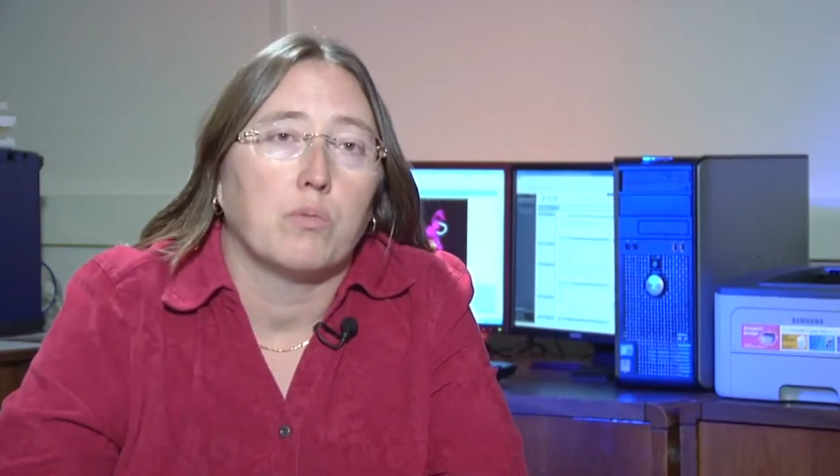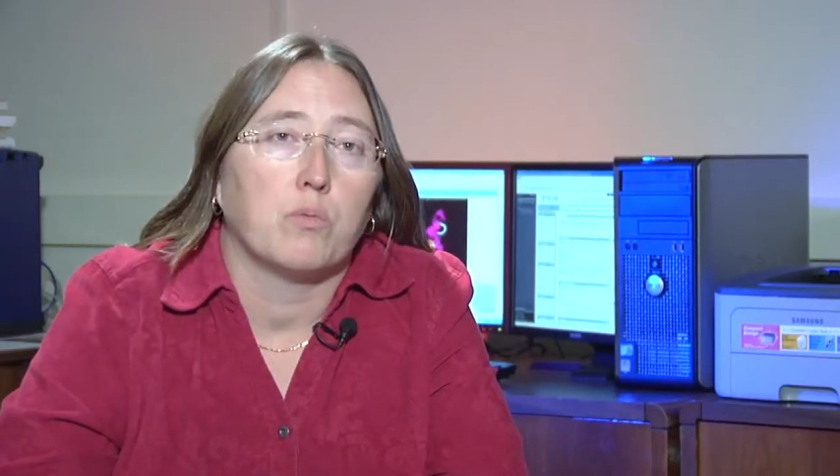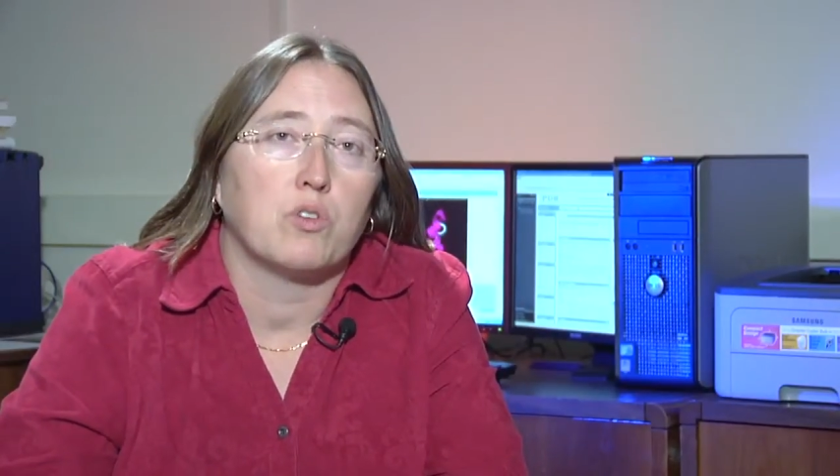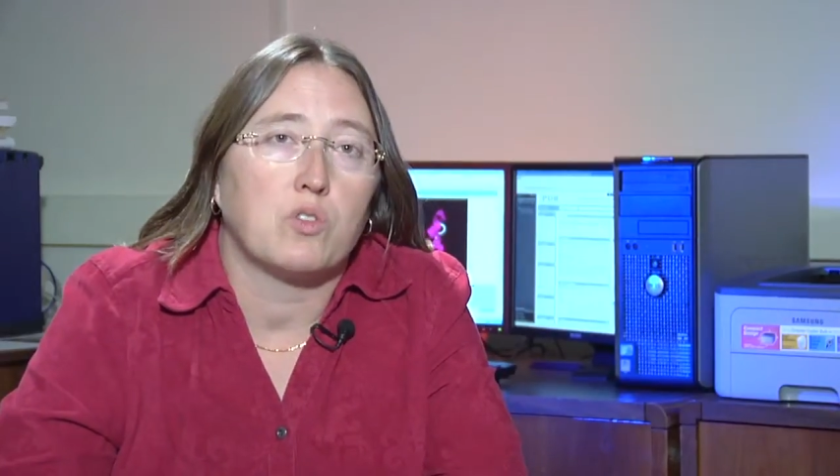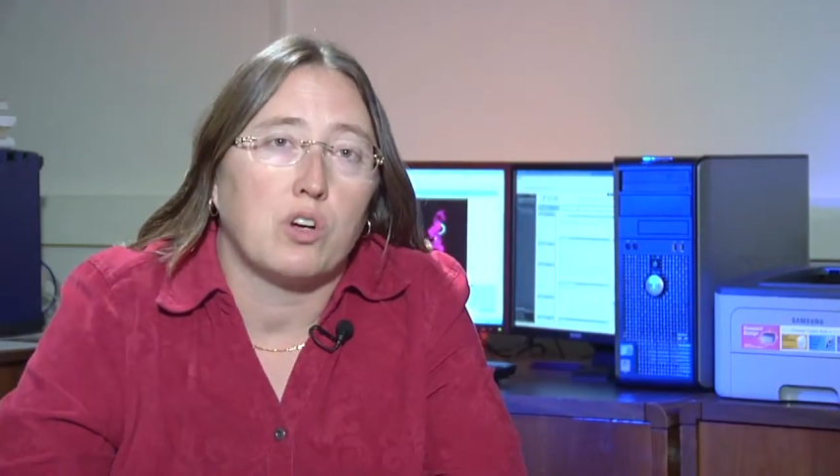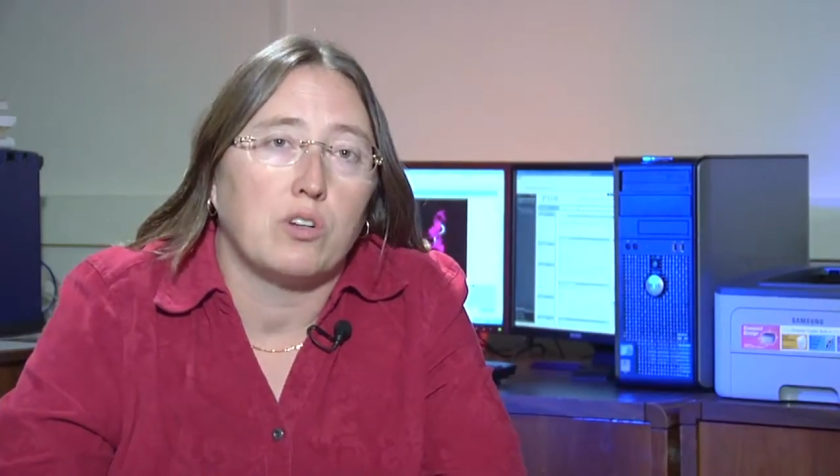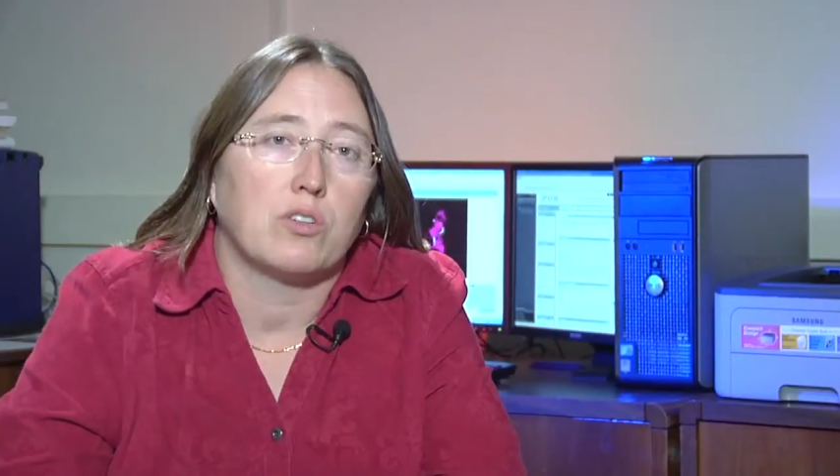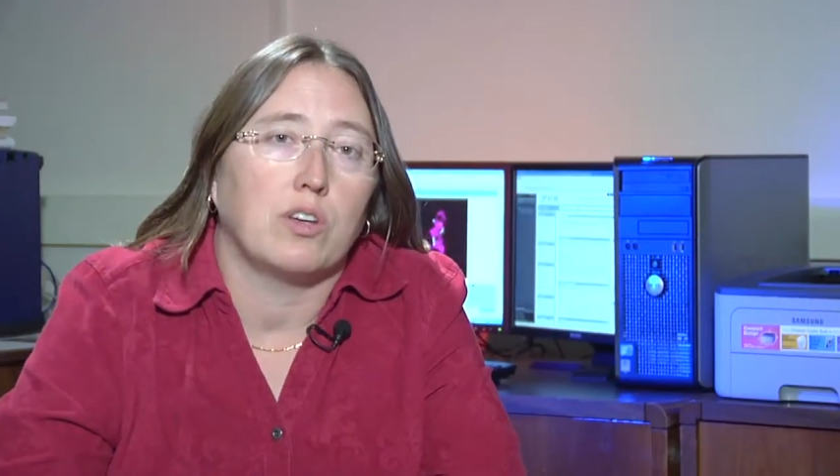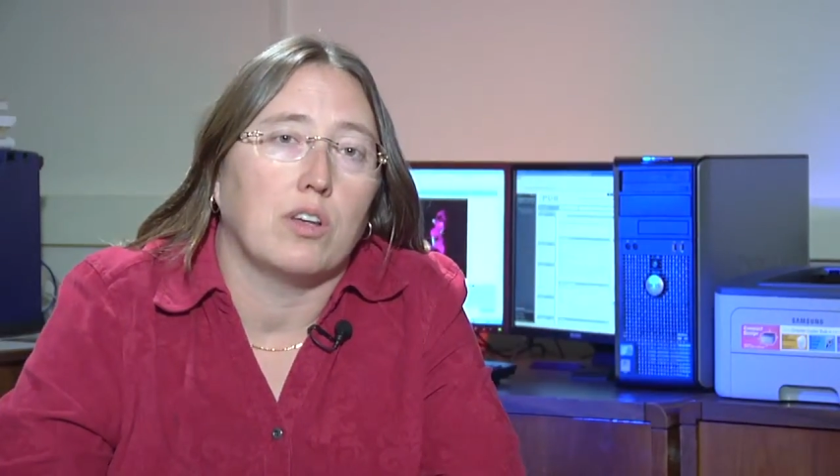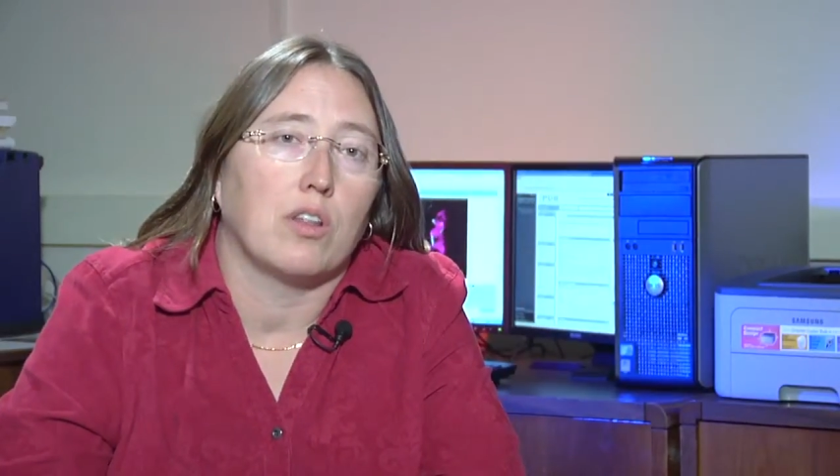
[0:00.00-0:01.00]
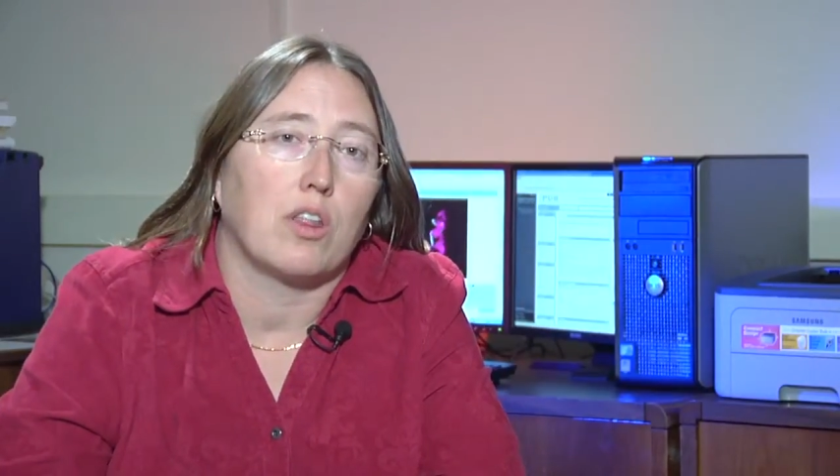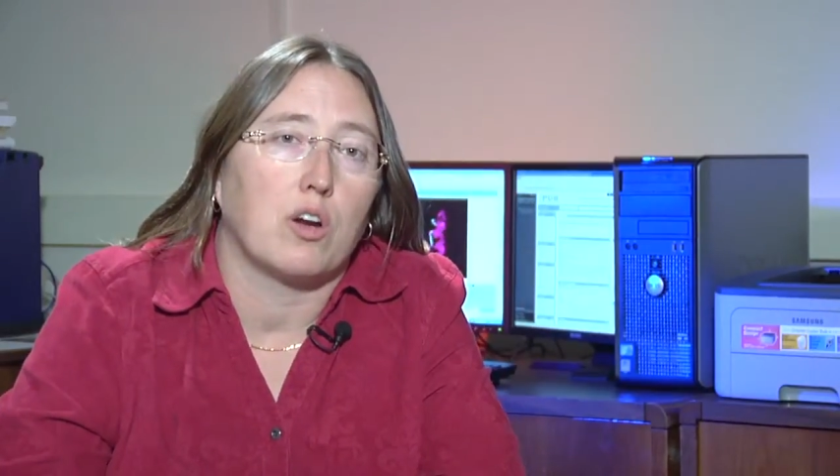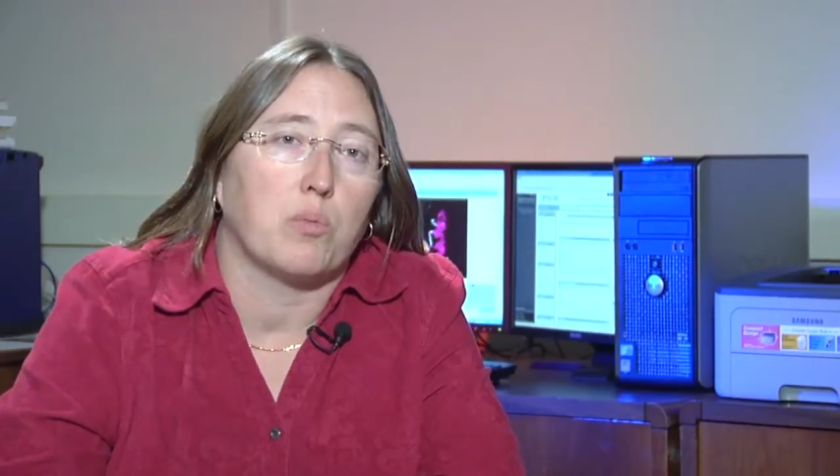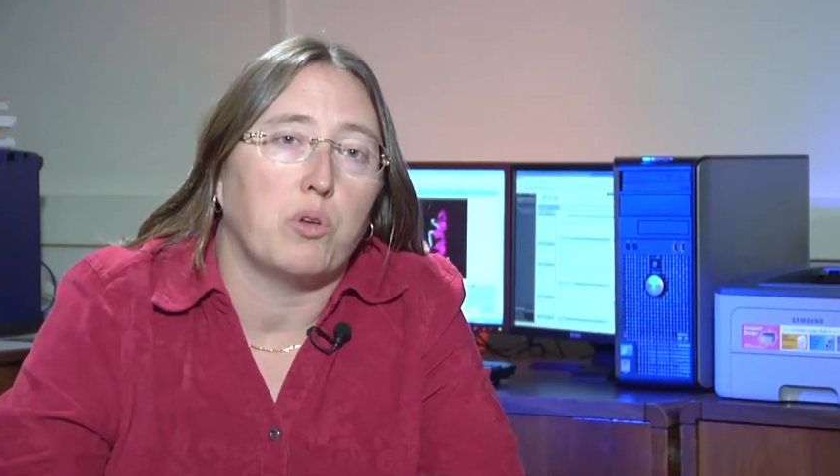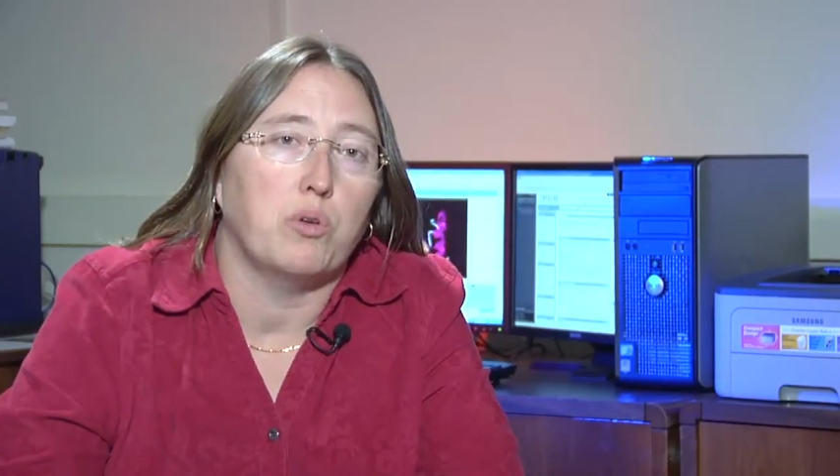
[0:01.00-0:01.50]
result in
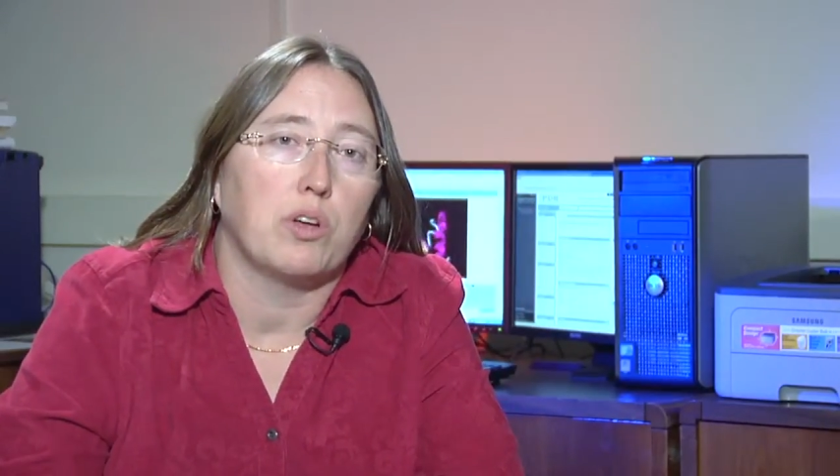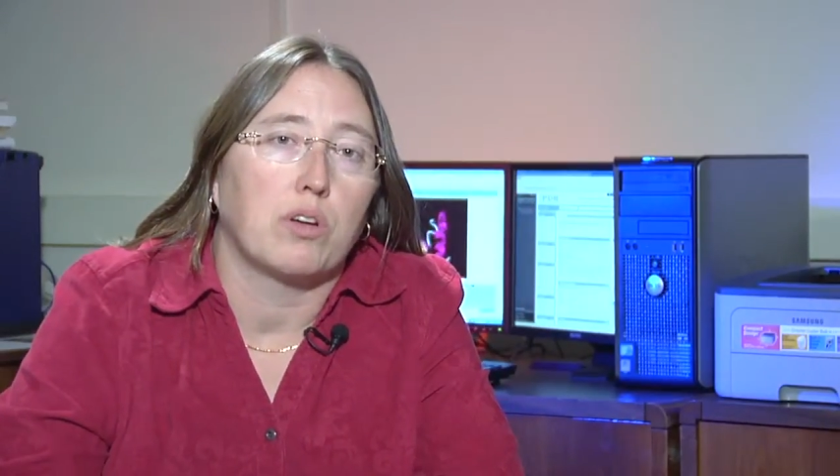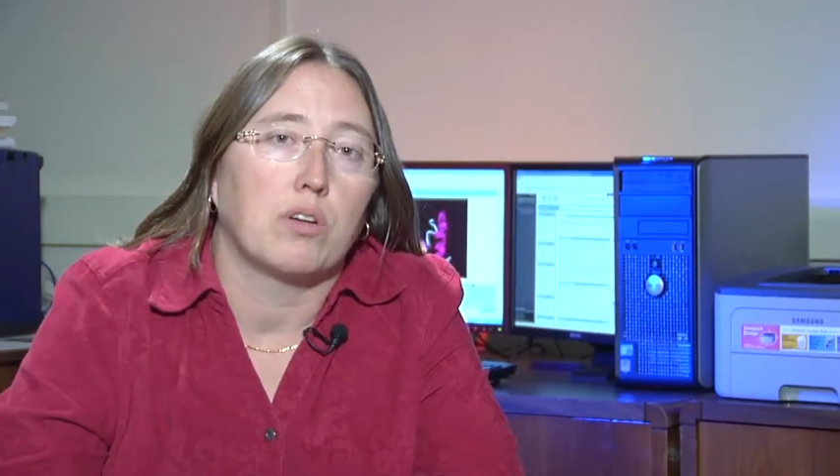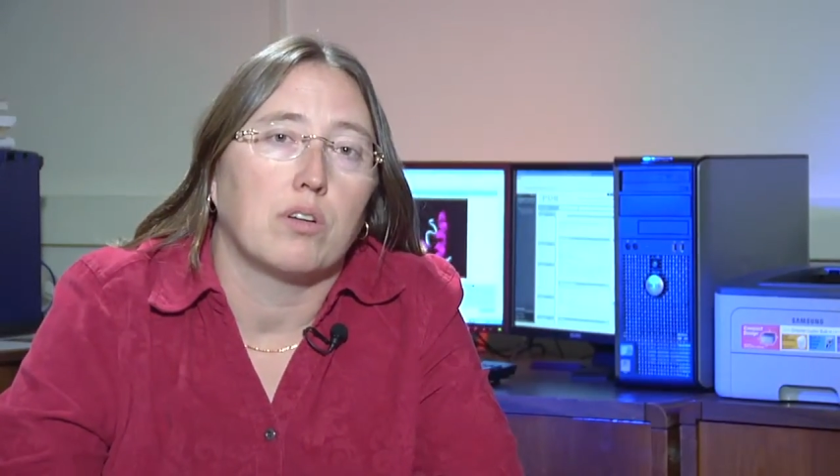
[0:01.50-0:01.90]
therapeutic